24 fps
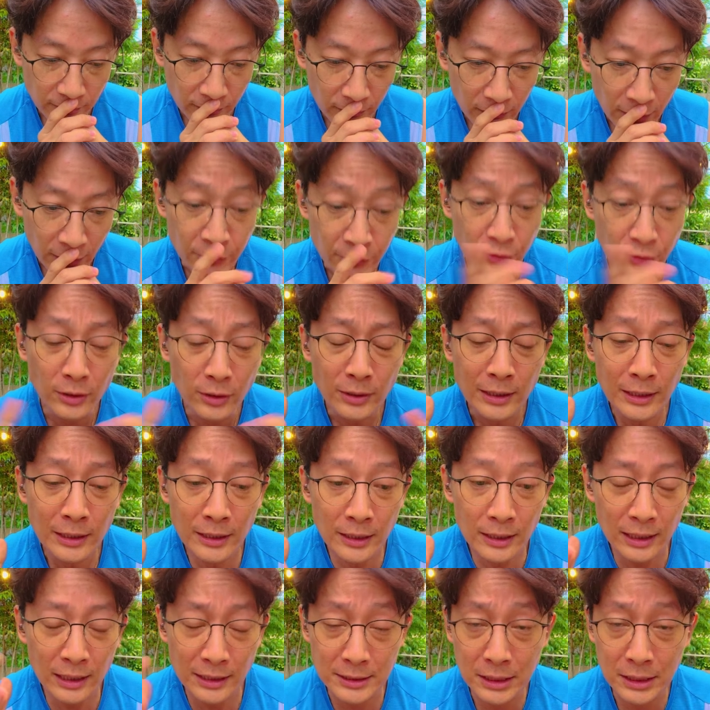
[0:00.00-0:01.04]
Some
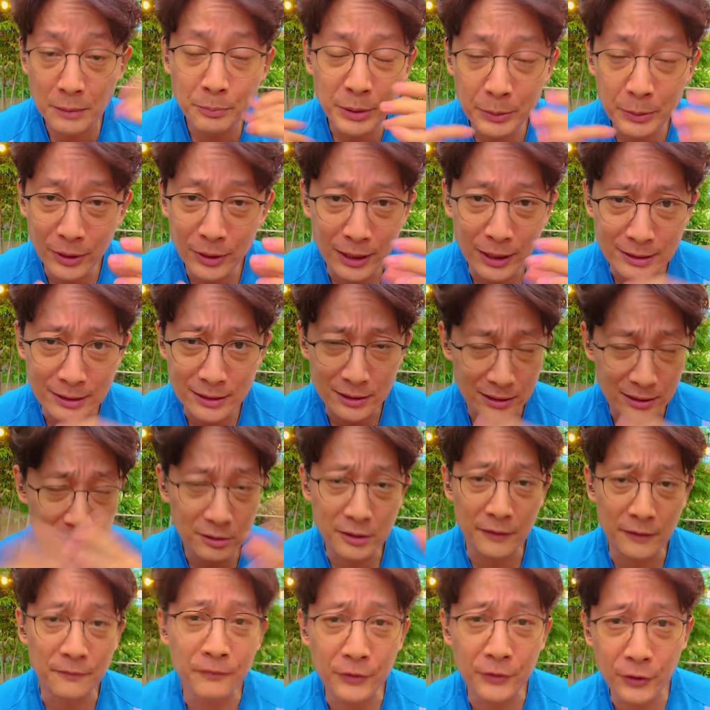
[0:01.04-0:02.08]
people are still
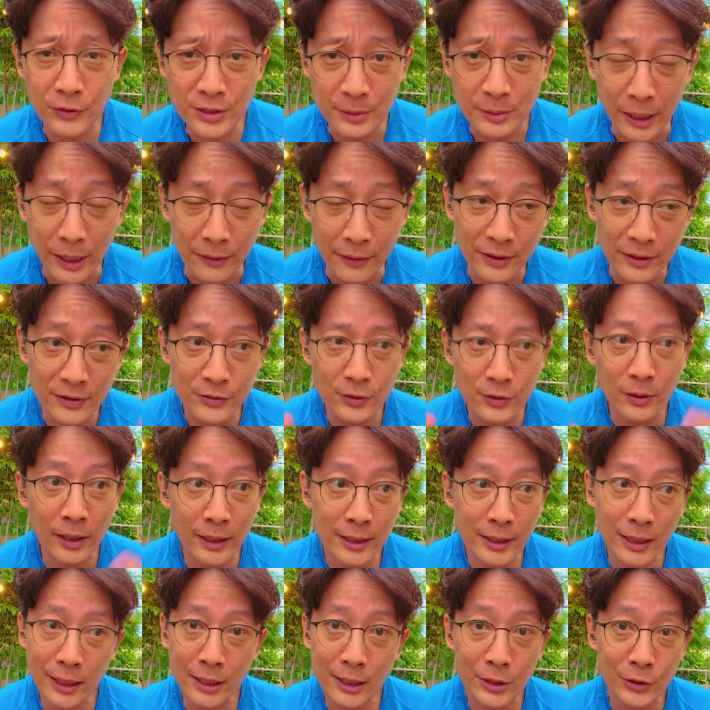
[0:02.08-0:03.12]
confused about this, so I
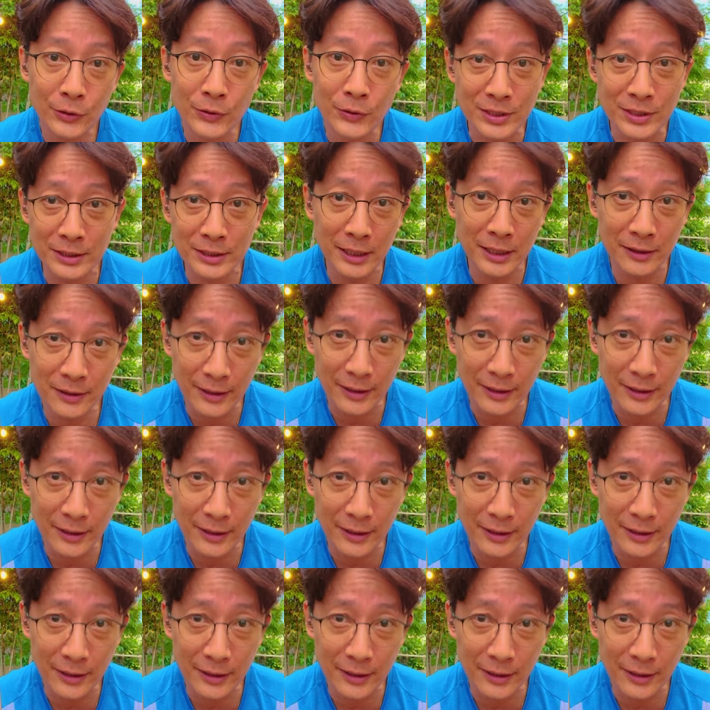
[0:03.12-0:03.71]
kind of use another